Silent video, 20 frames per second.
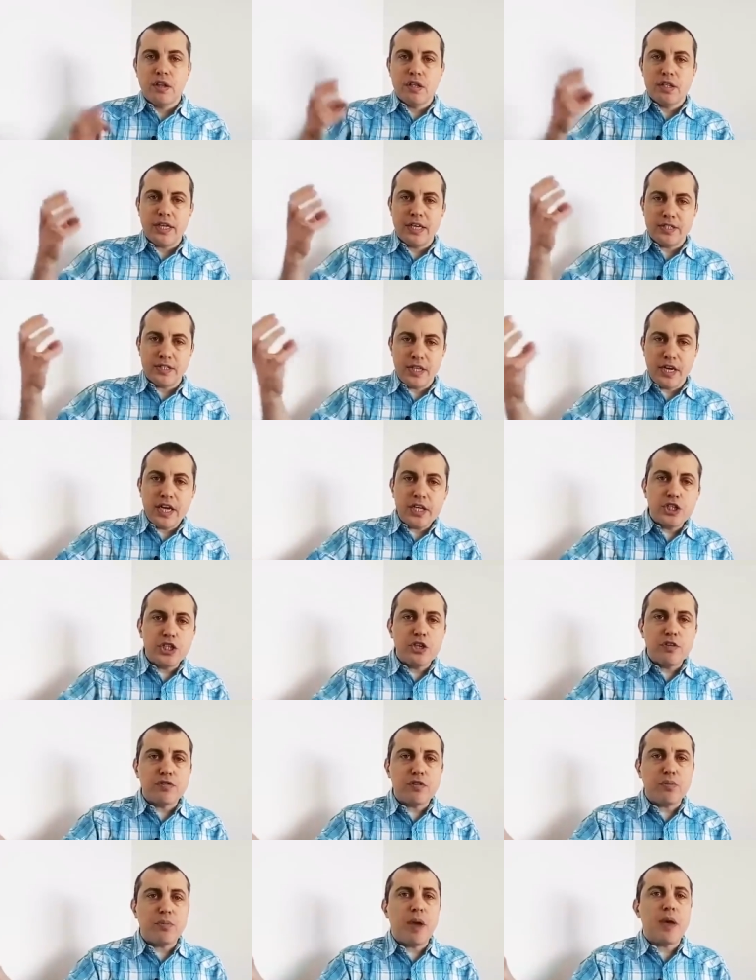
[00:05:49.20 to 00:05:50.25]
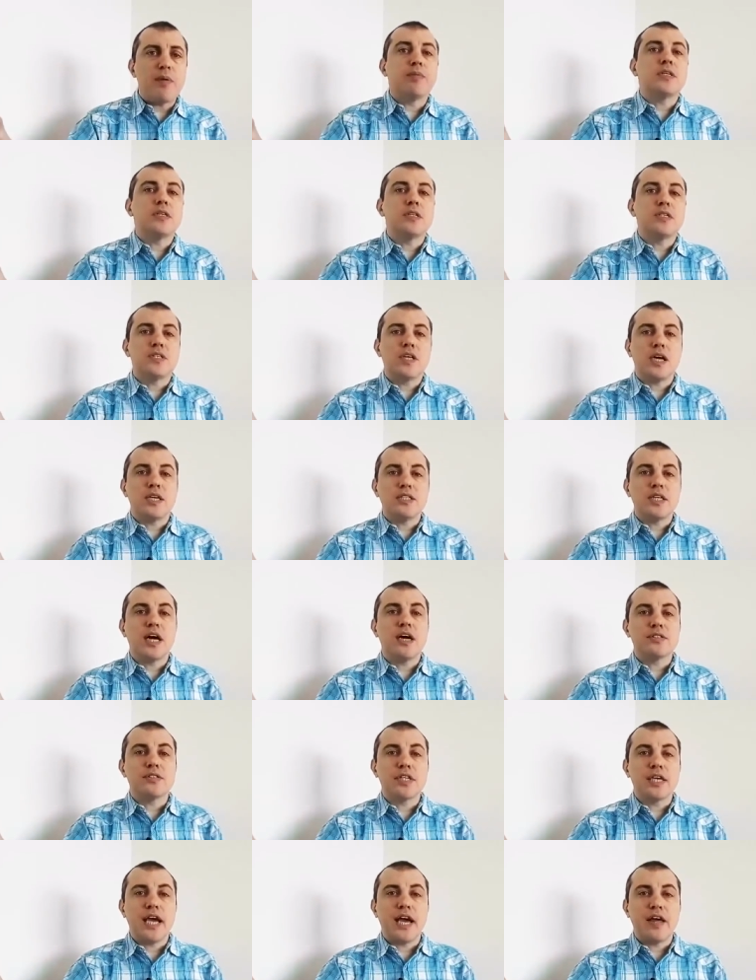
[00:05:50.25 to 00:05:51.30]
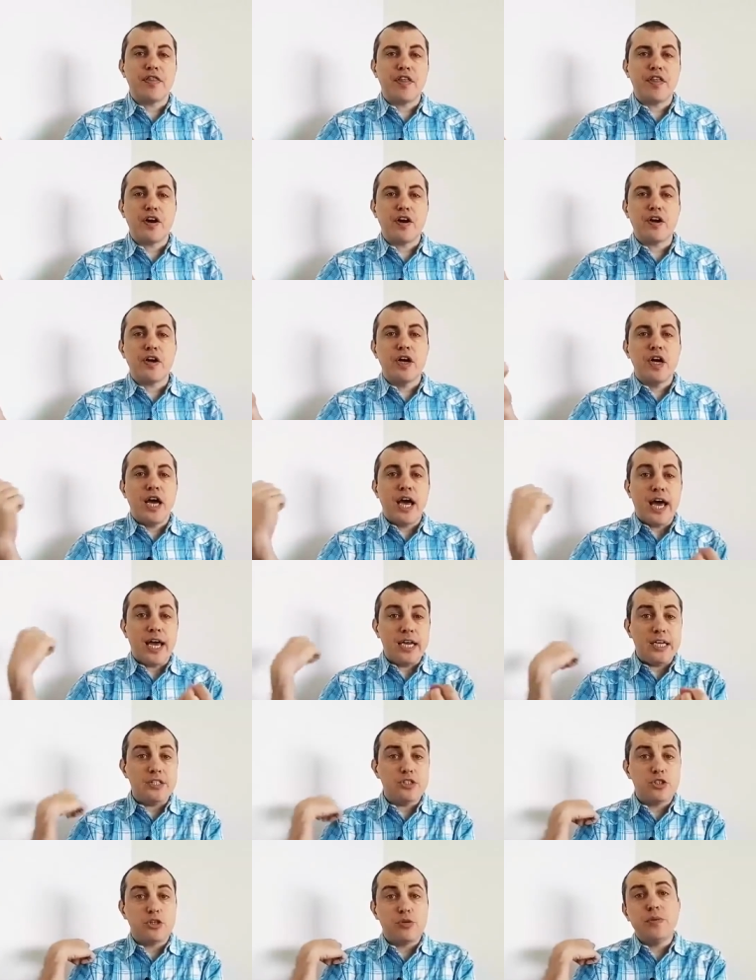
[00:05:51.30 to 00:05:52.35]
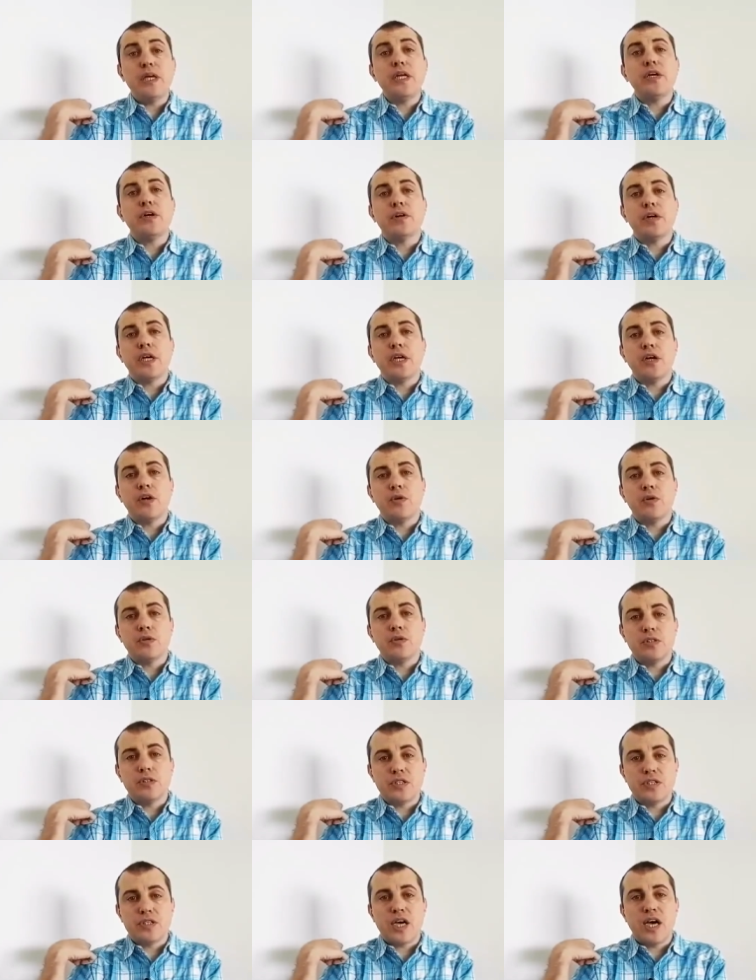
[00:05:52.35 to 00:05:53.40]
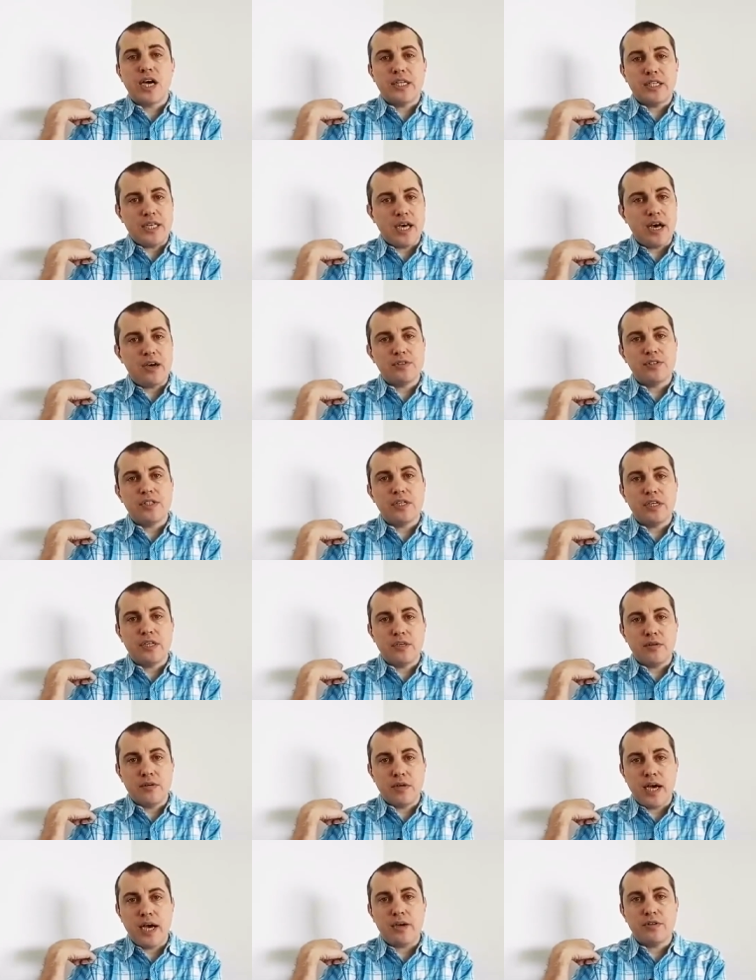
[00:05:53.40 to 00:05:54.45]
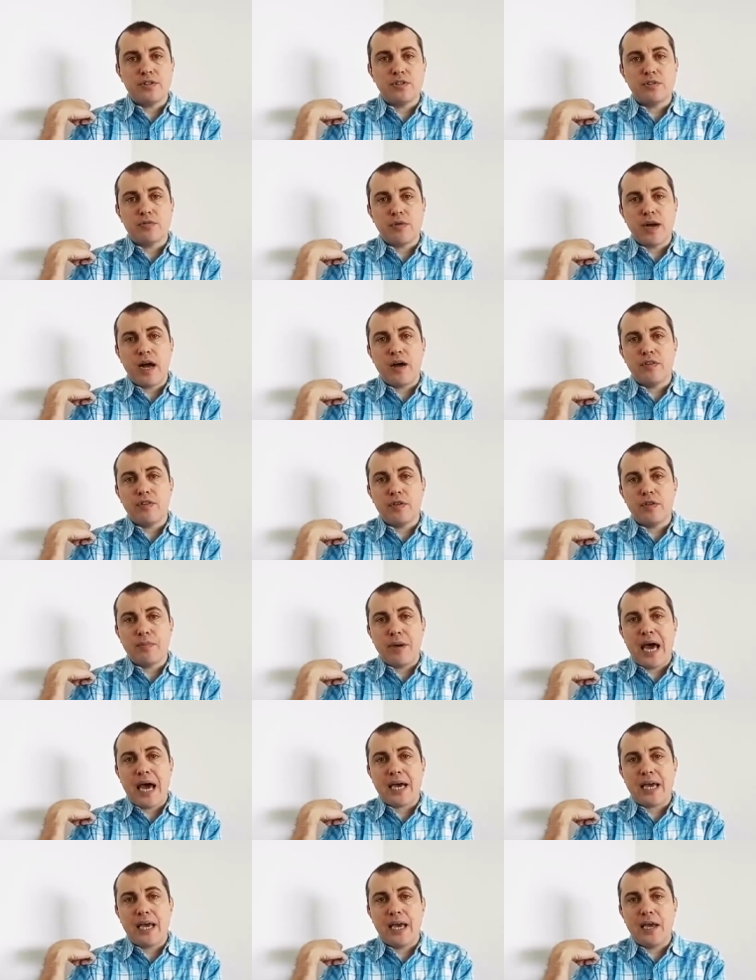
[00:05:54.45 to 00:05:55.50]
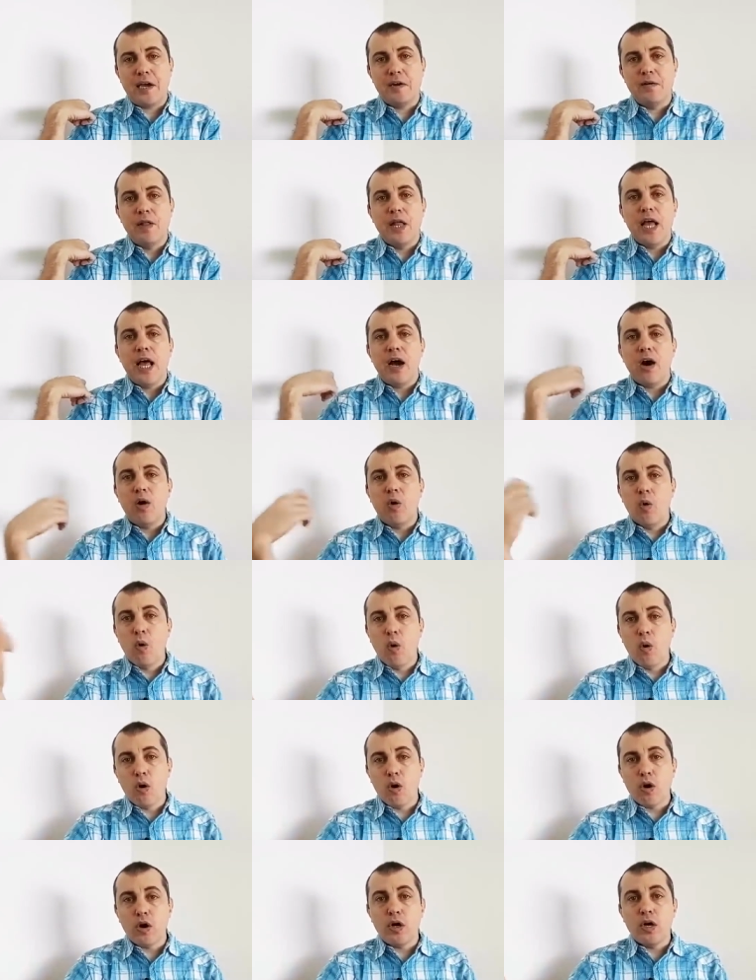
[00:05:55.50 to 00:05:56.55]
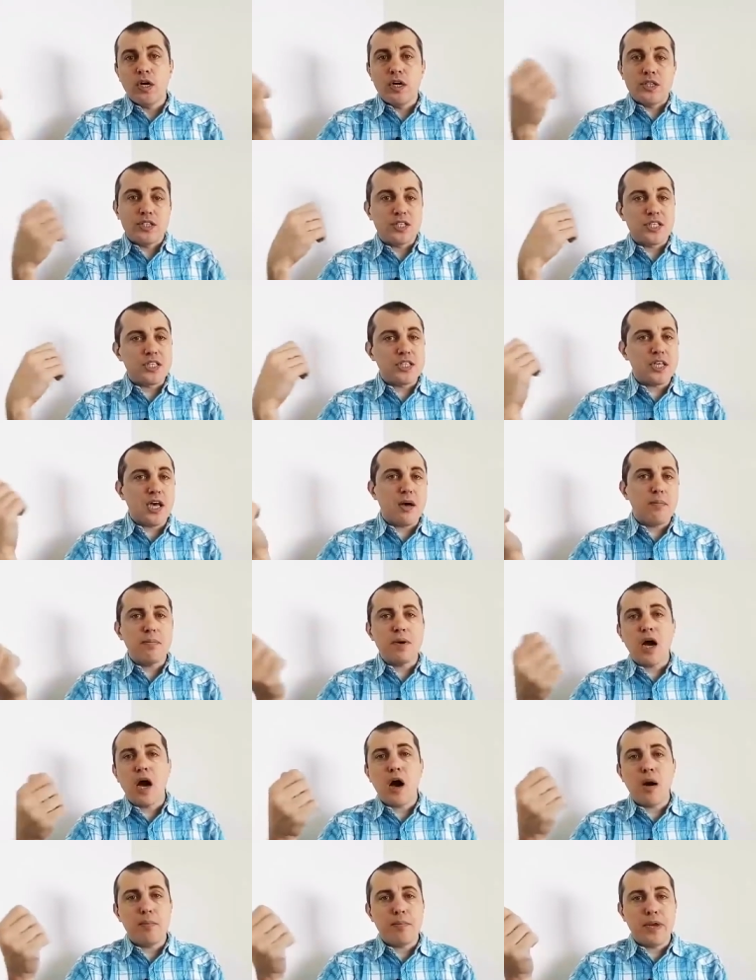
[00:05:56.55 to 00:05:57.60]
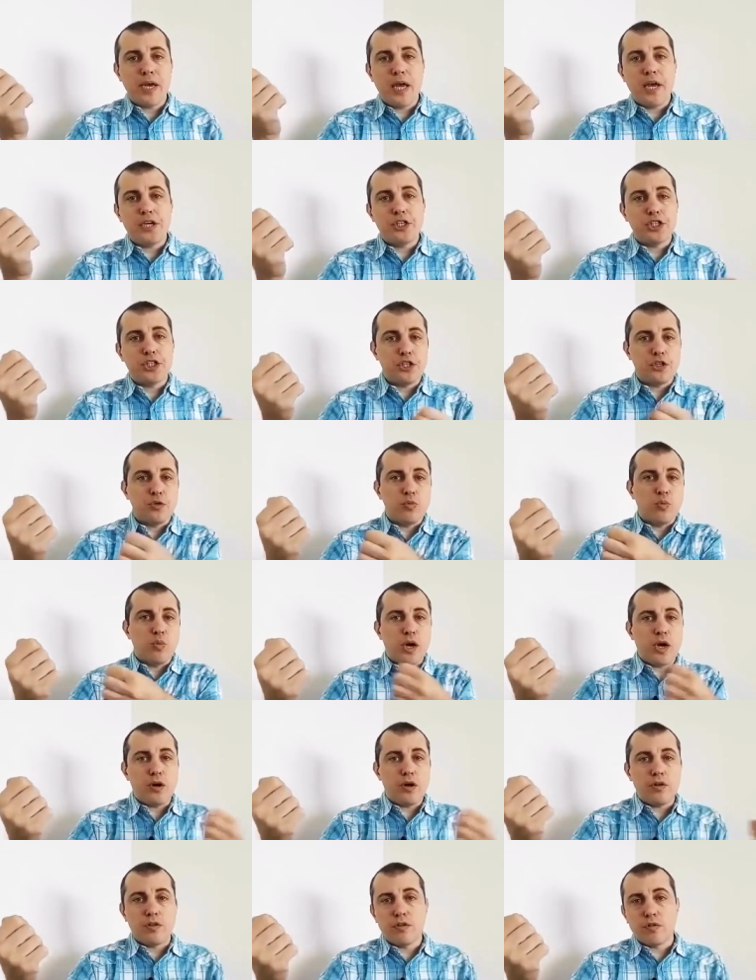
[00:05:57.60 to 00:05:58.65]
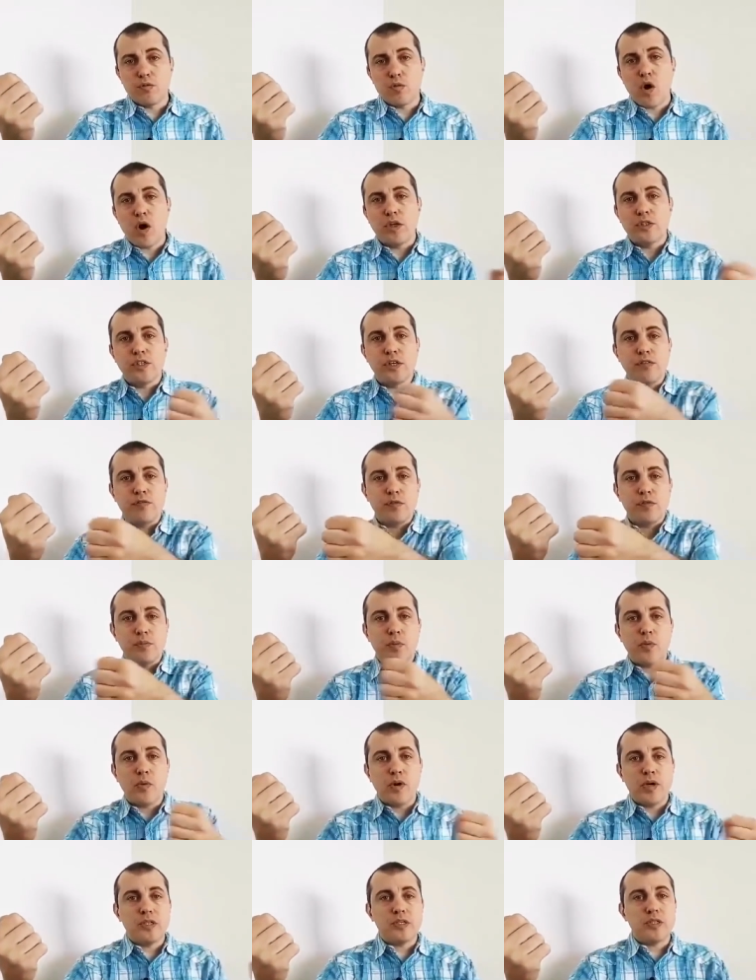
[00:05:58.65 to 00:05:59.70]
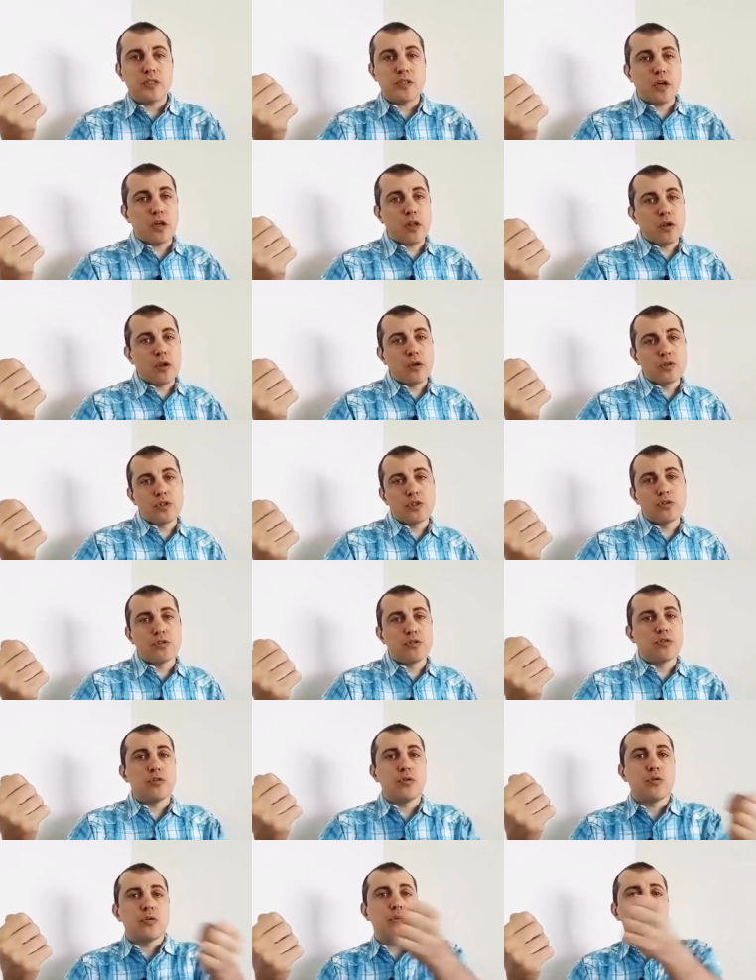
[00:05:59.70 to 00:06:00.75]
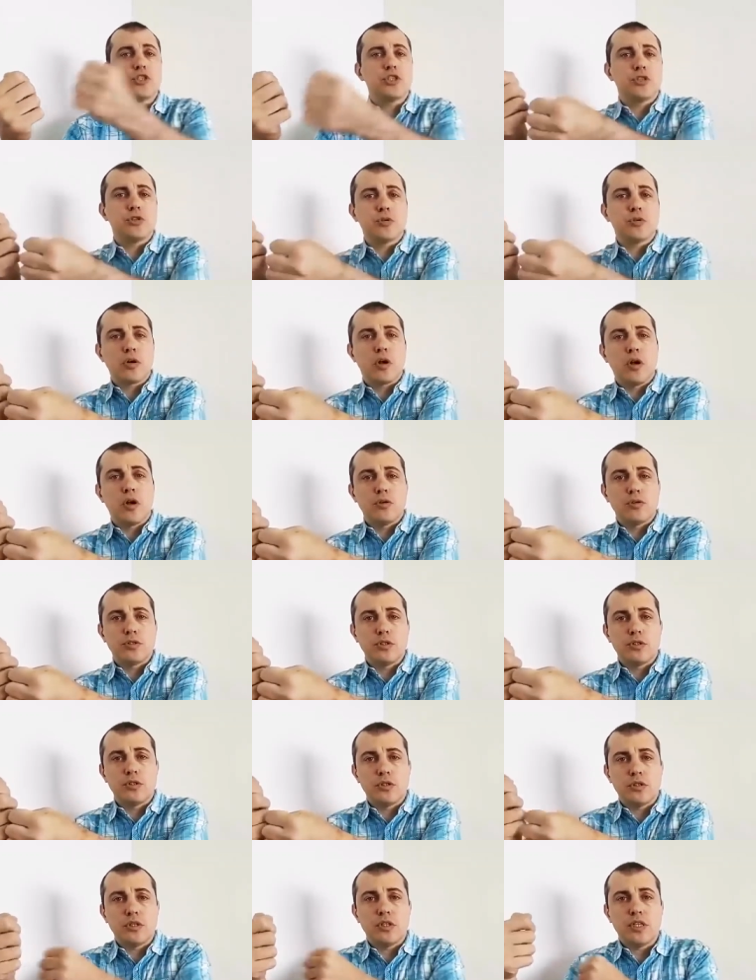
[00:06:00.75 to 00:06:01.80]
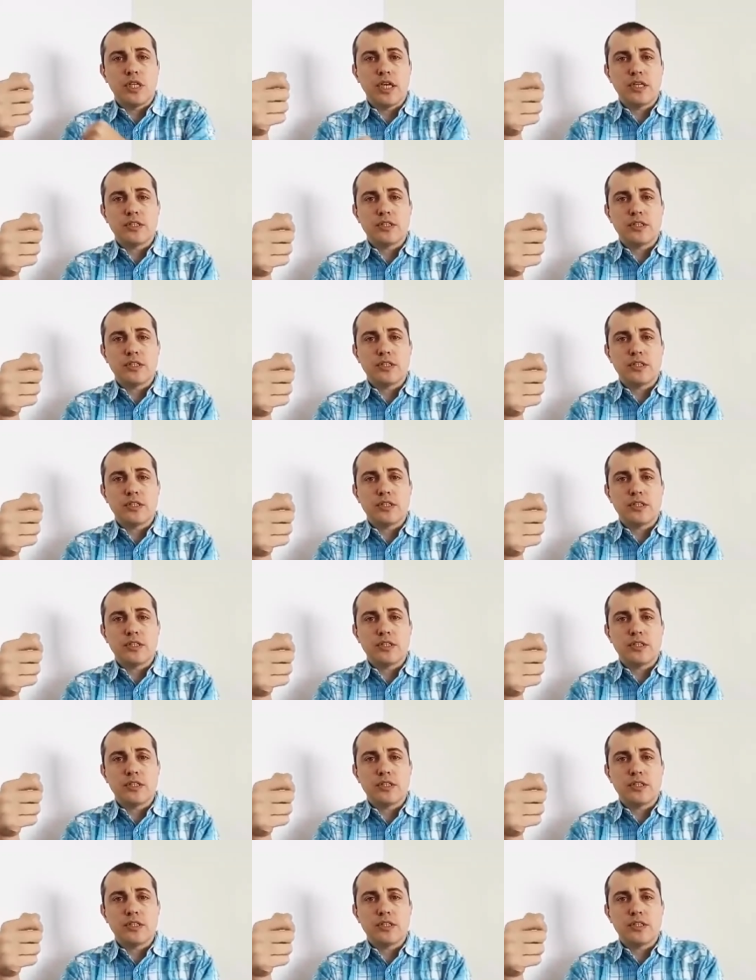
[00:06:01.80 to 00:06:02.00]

The destination of the payment decides how to get there. An intermediary node decides how to how to route the packet, or some combination where the rendezvous point is closer to the origin or closer to the